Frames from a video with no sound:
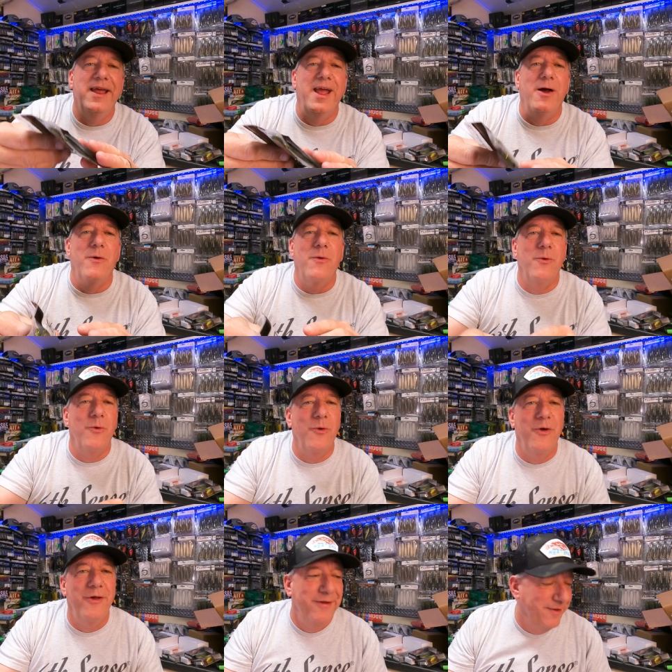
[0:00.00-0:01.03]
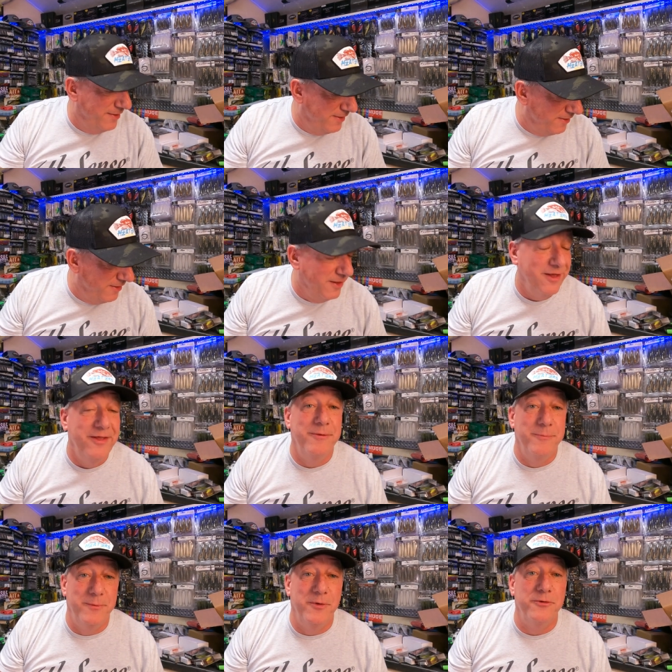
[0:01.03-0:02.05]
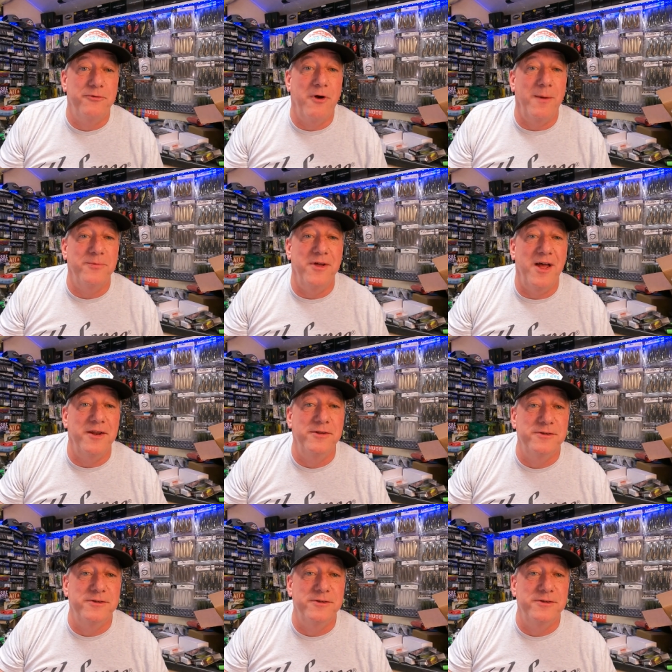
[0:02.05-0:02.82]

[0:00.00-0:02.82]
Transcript: Now, remember those drop shot